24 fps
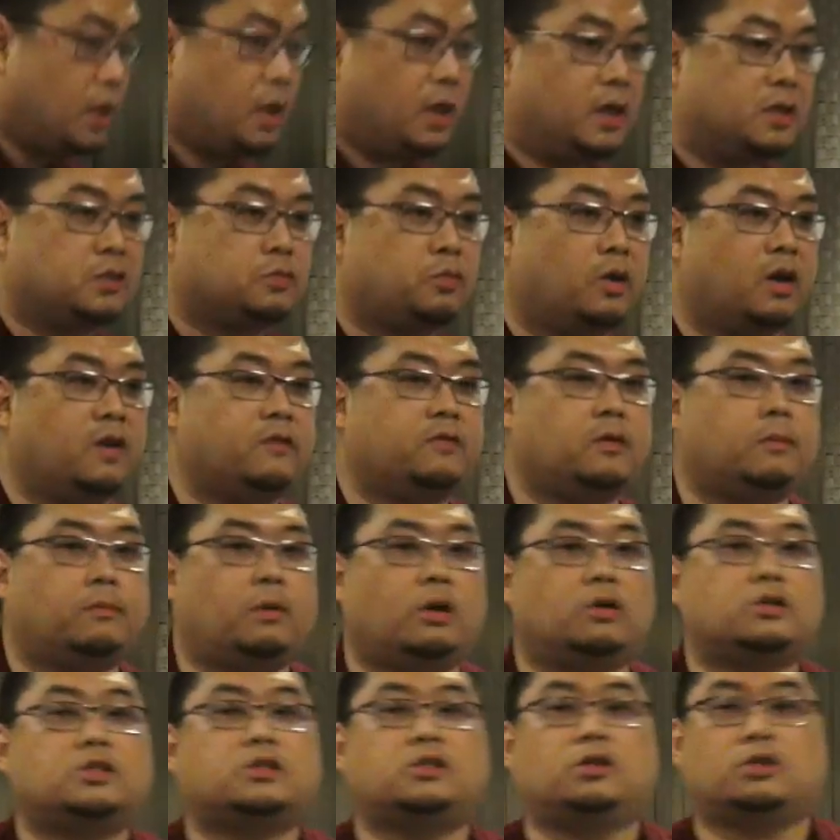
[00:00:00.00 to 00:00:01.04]
is one of the
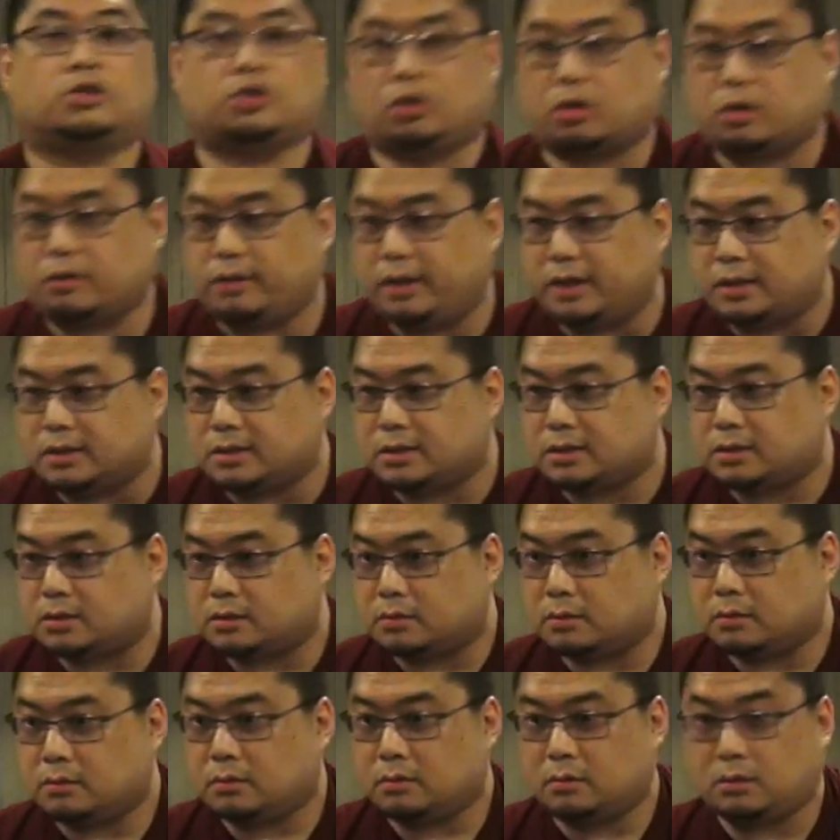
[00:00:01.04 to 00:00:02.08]
most
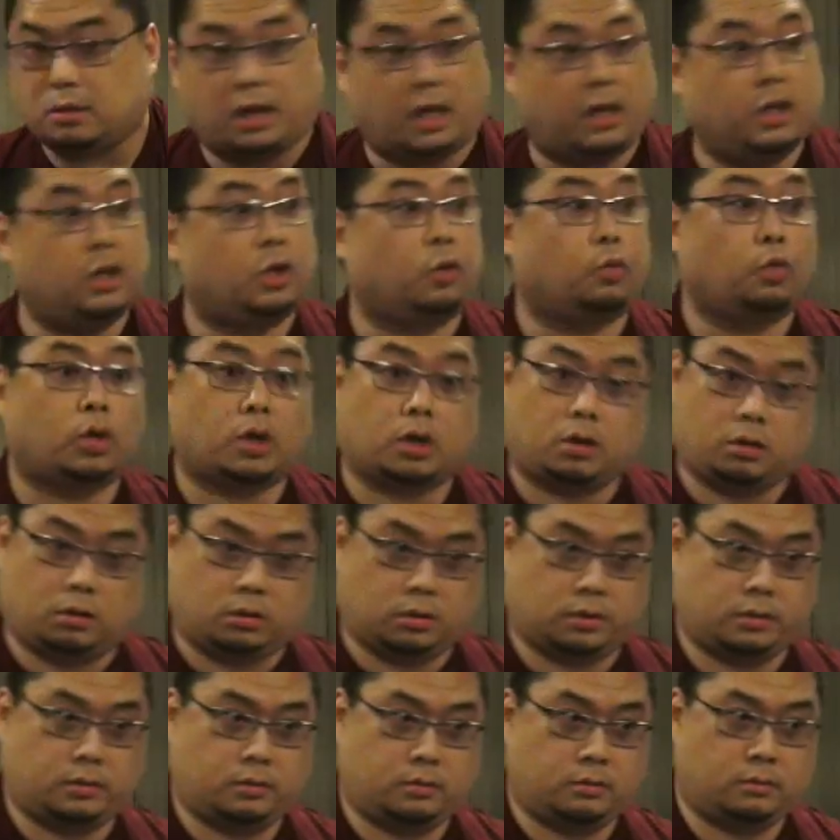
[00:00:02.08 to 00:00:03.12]
notorious in the world.
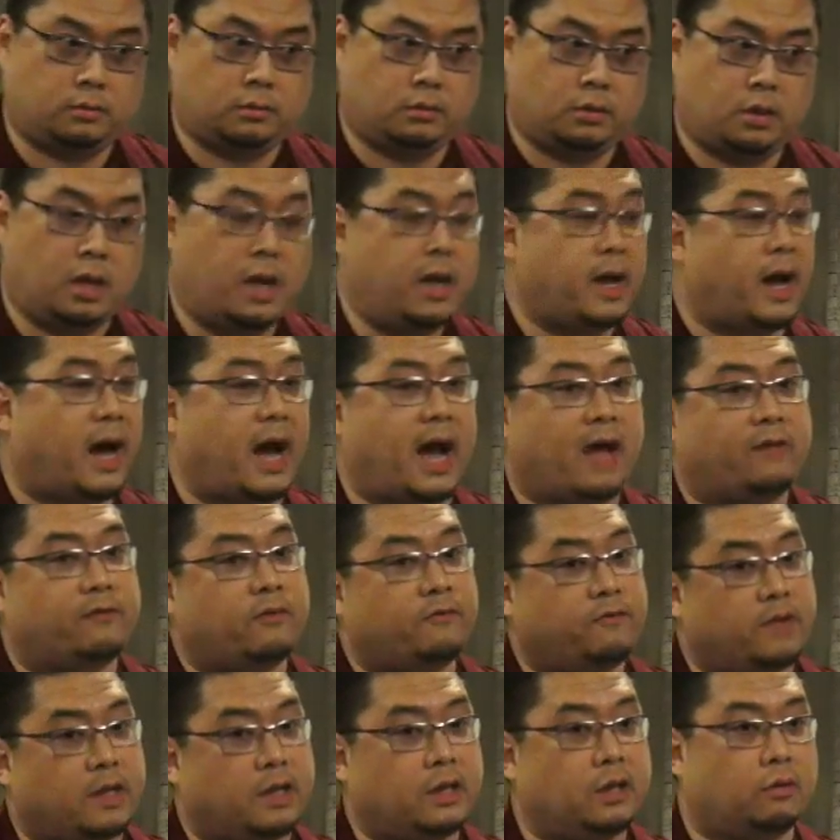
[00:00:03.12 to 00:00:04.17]
I have a
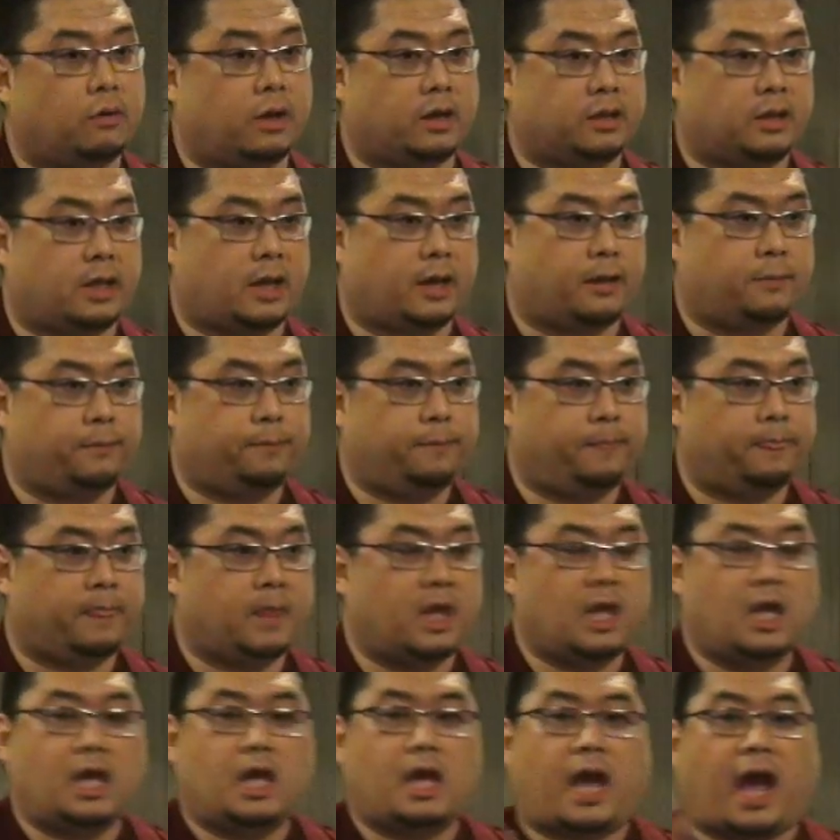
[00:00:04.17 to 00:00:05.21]
video on that.
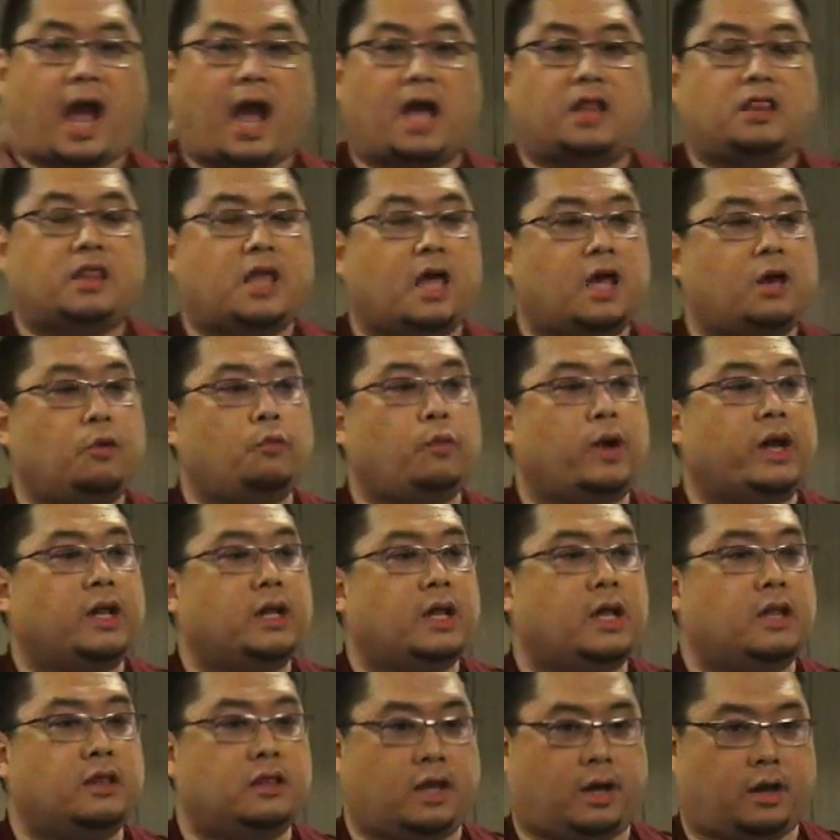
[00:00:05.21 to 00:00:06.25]
And they went
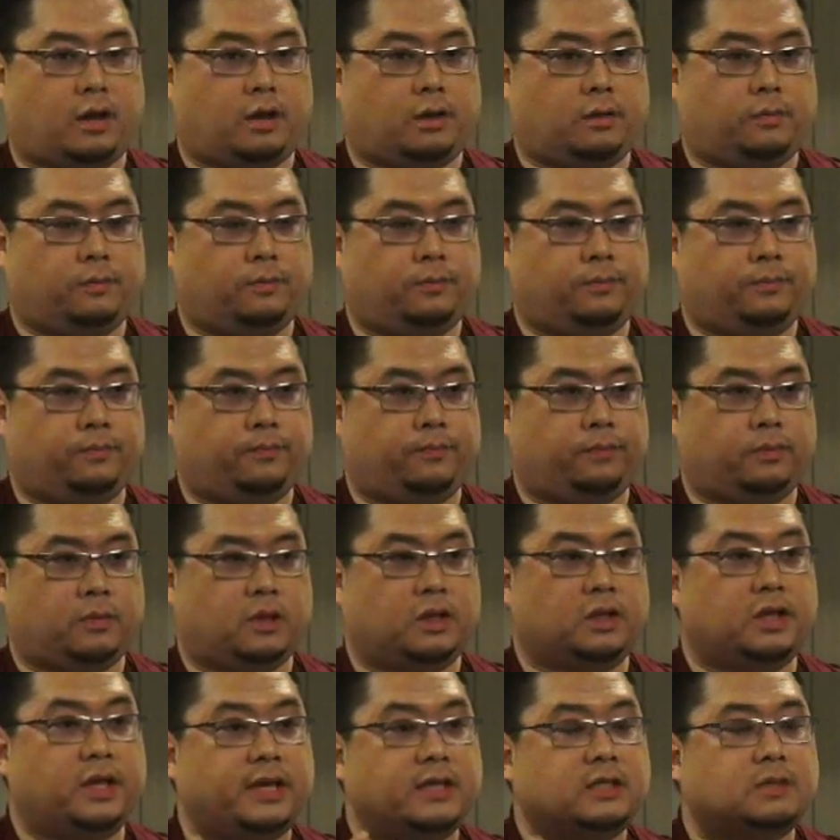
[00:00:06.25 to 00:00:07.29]
in there,
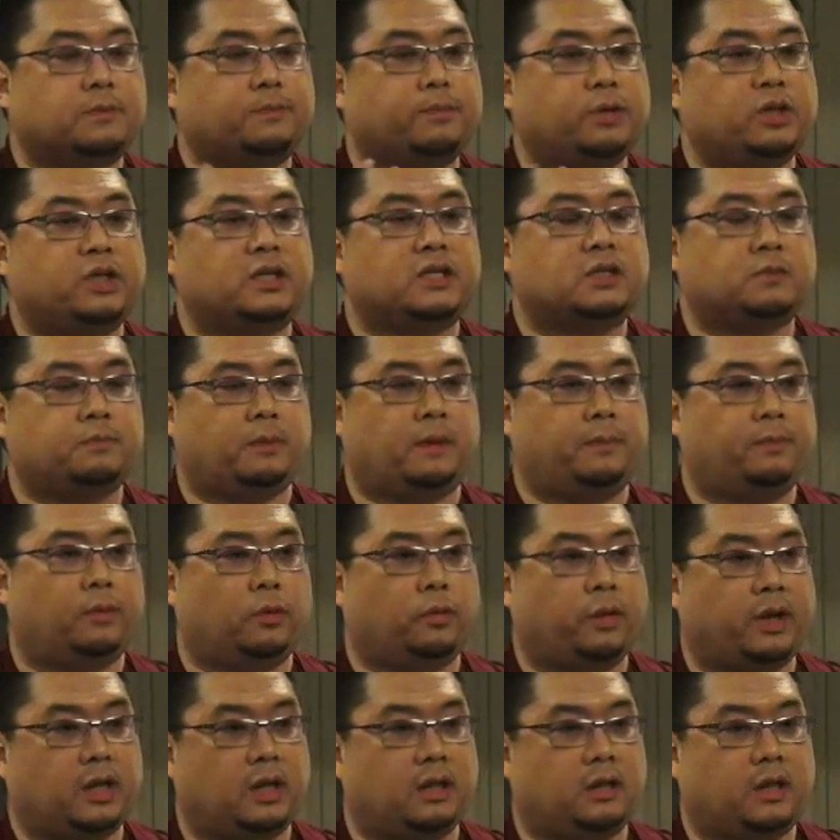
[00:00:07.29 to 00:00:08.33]
these Buddhist people
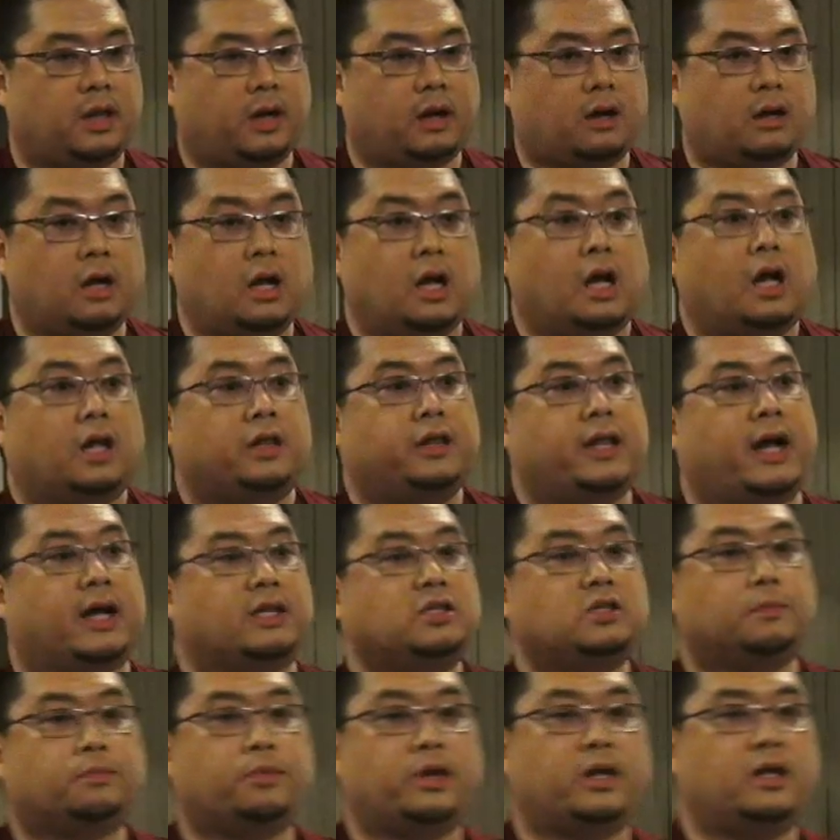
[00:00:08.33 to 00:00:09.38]
went in there,
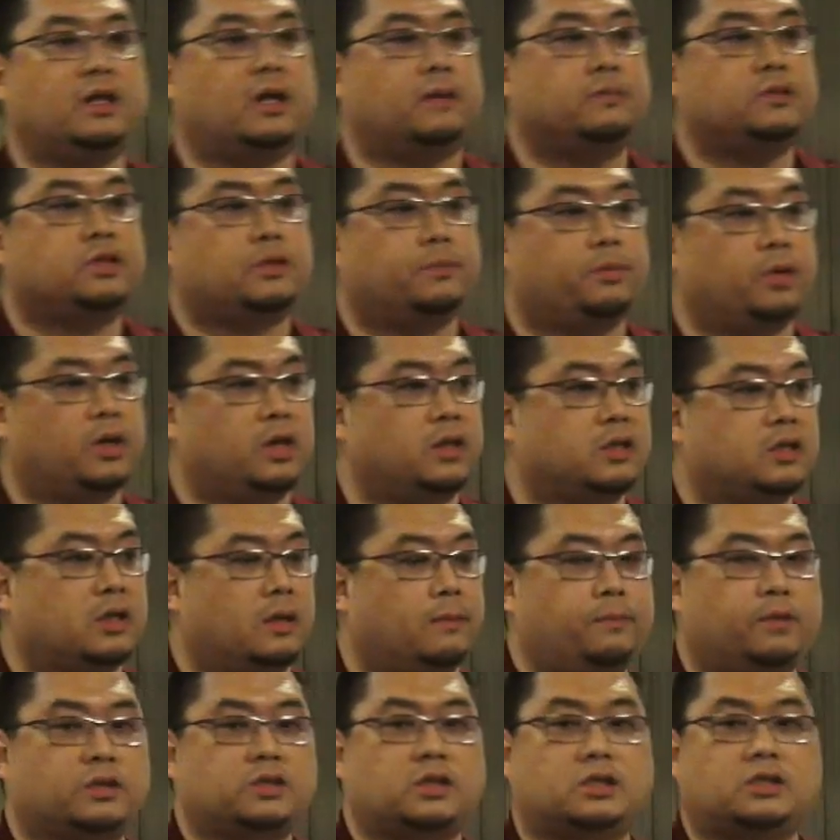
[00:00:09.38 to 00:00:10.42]
not to bring them to
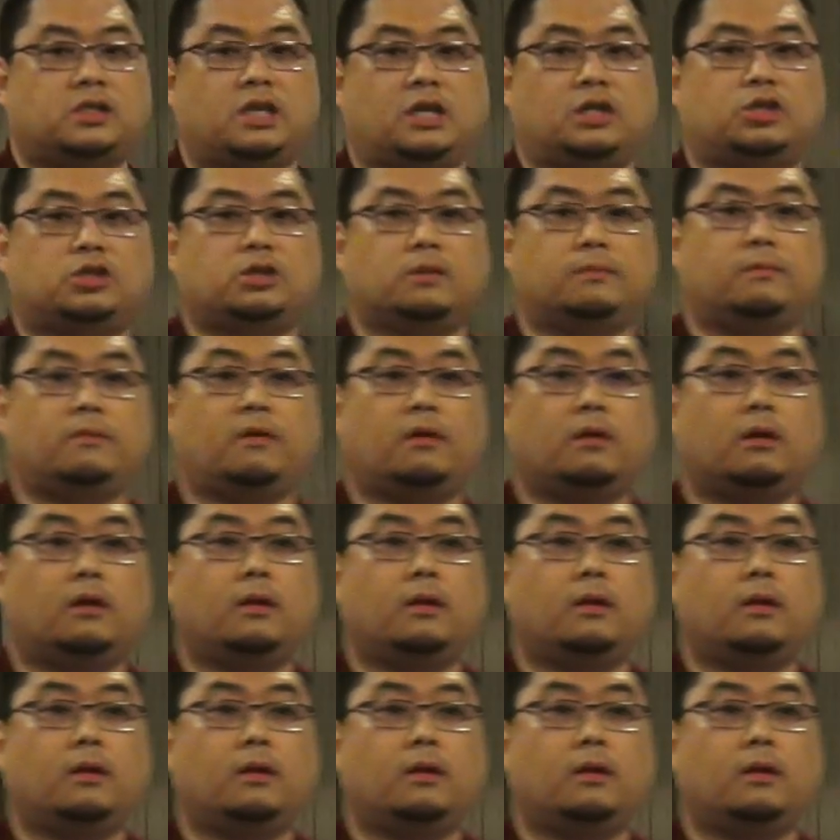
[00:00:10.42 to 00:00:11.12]
Buddhism, but to teach them